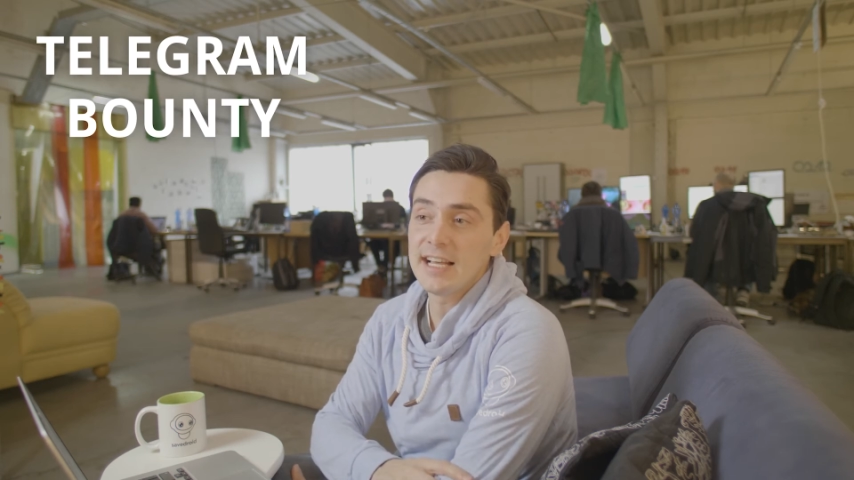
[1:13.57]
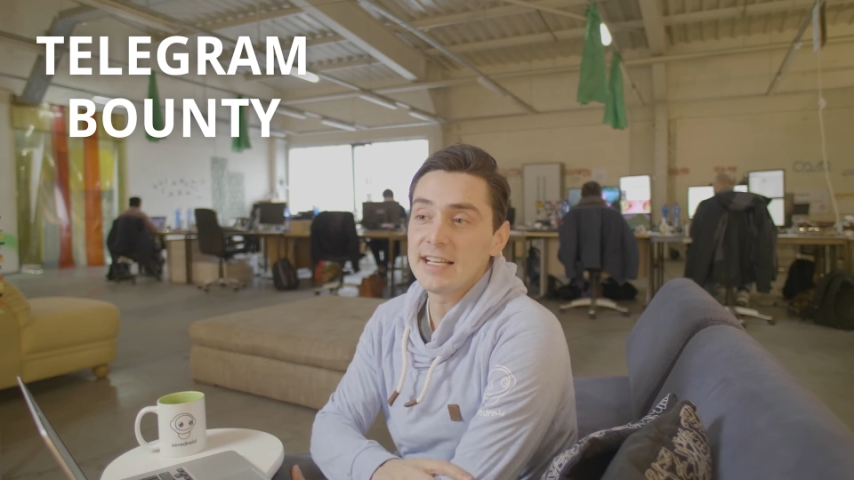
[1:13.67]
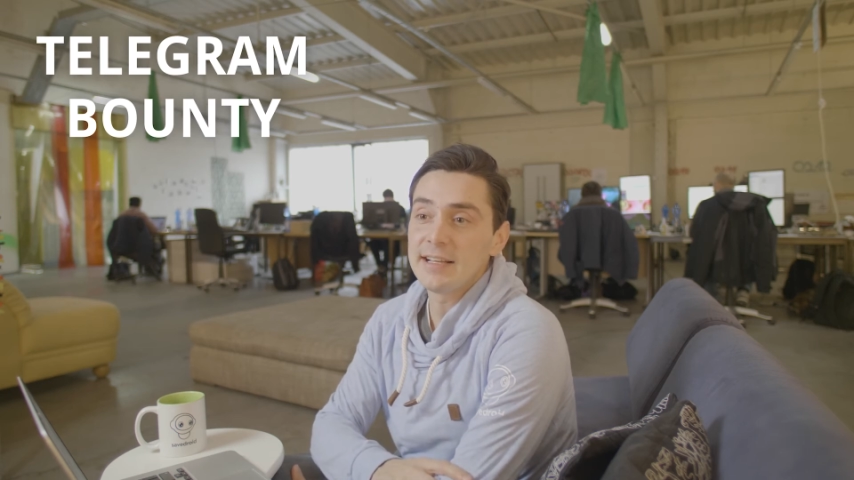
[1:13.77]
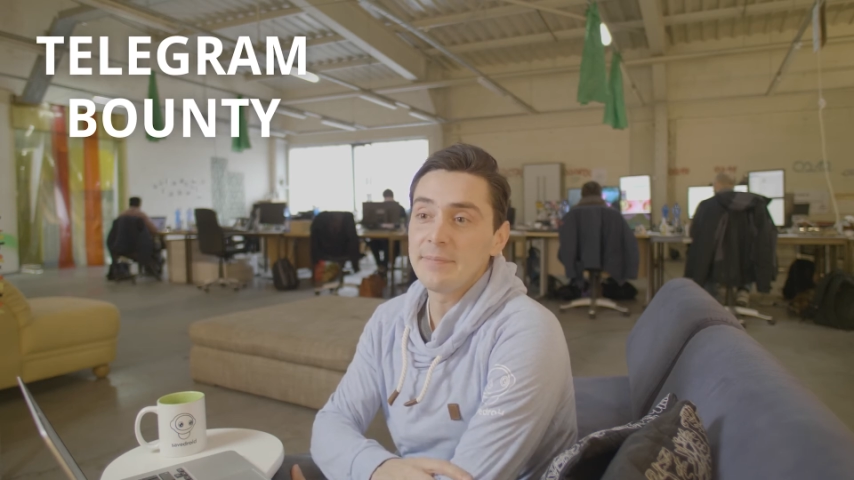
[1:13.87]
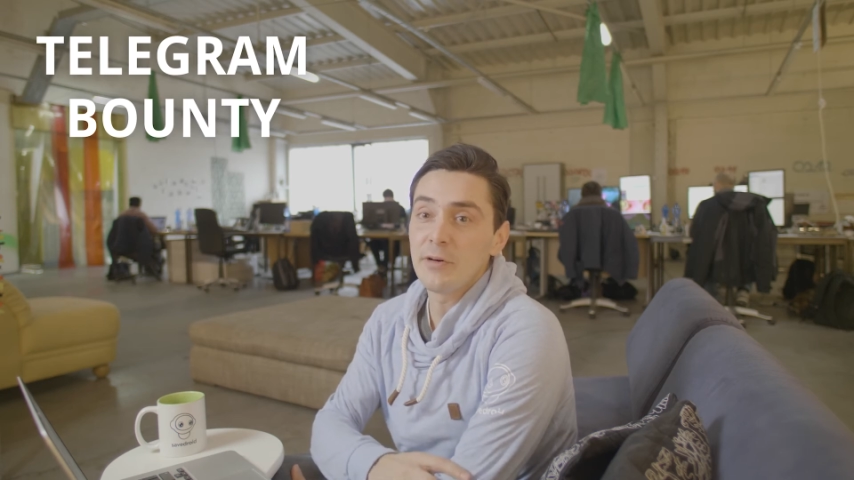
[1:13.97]

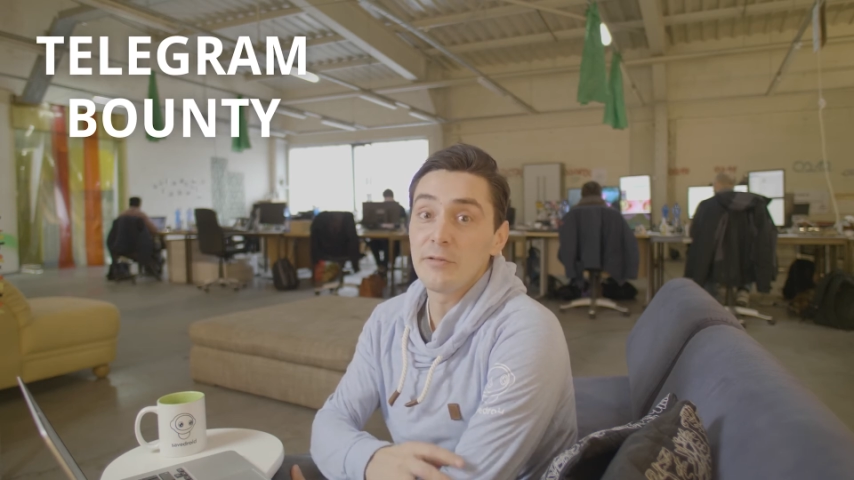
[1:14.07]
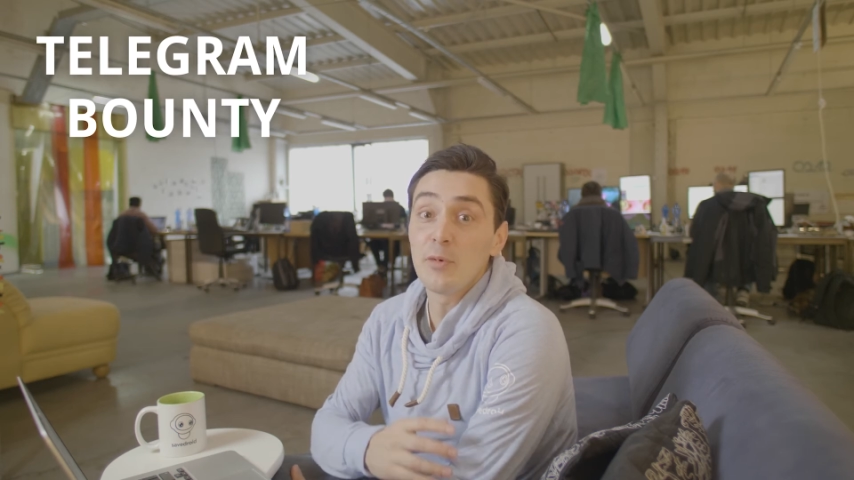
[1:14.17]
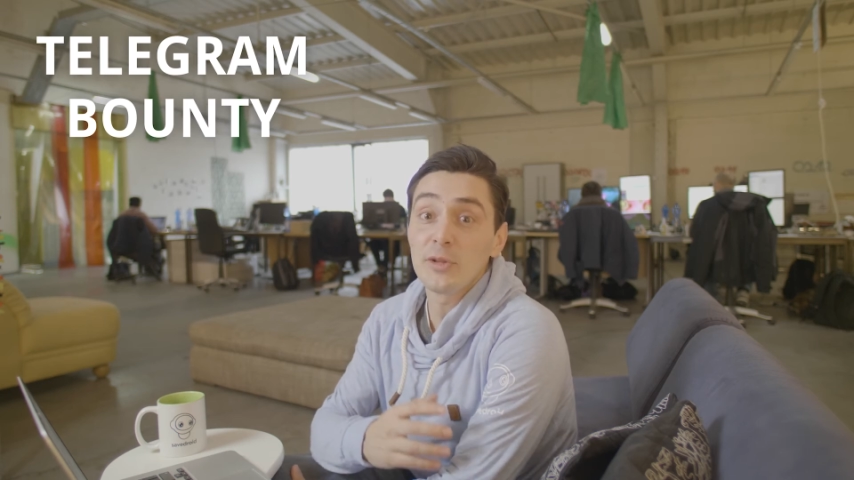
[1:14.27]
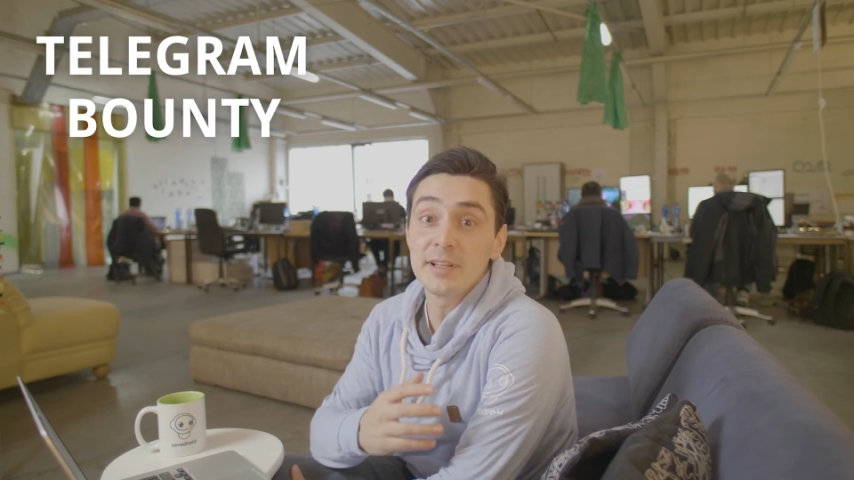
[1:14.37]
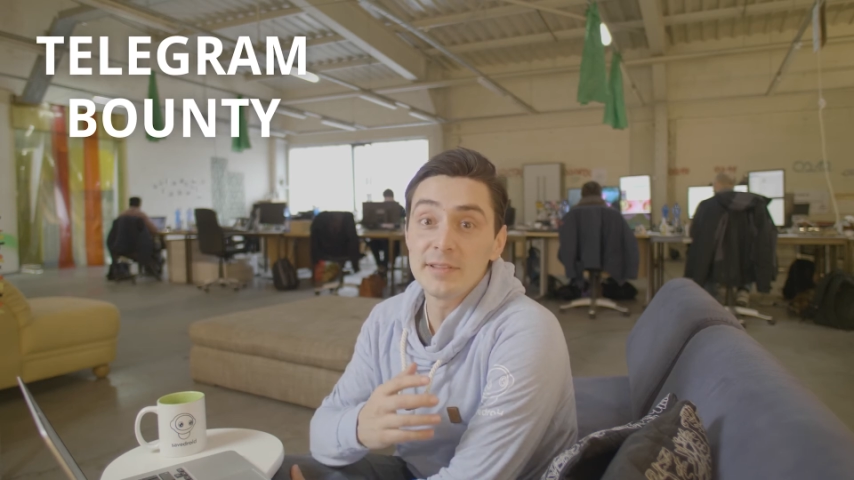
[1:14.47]
of
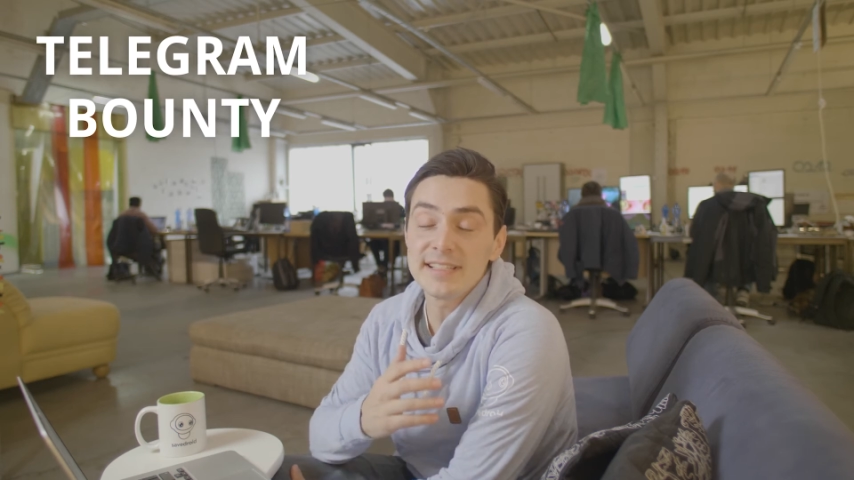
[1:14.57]
more than